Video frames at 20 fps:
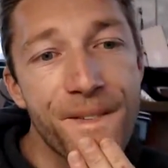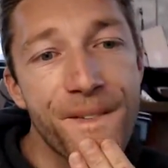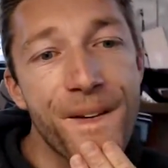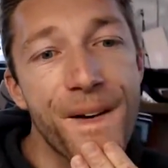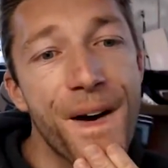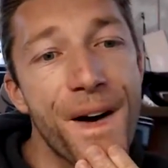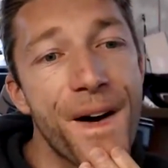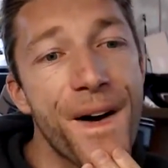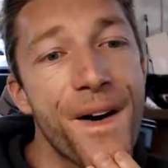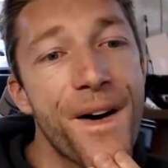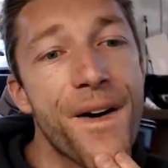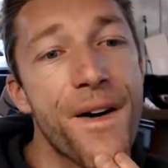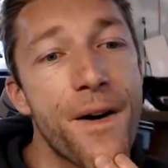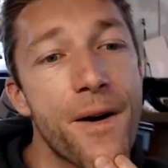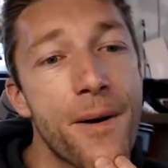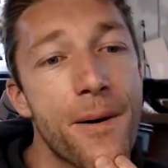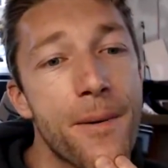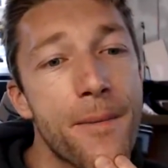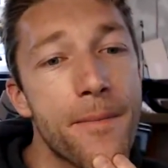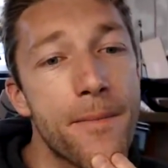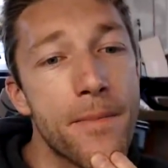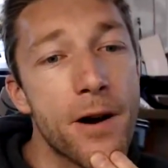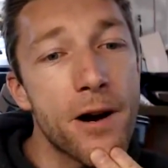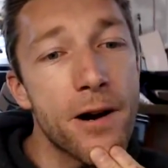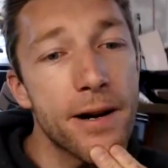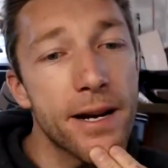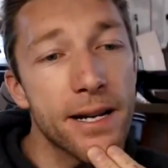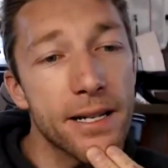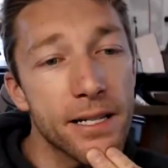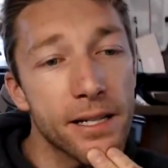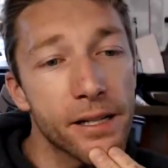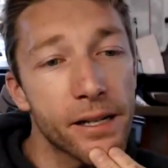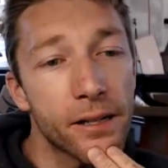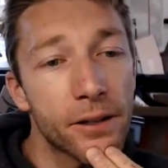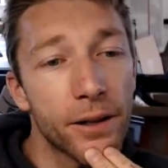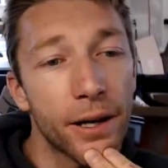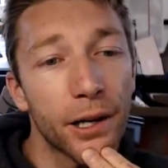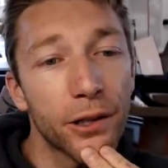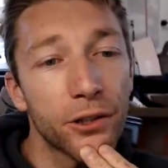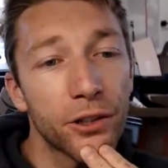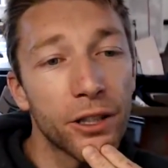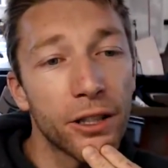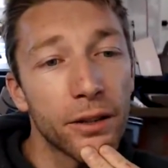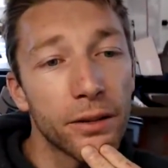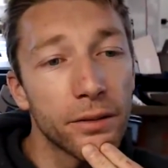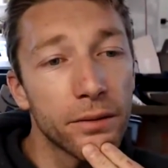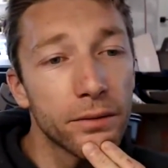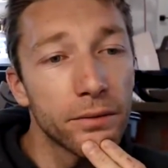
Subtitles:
Oh, that's a good question.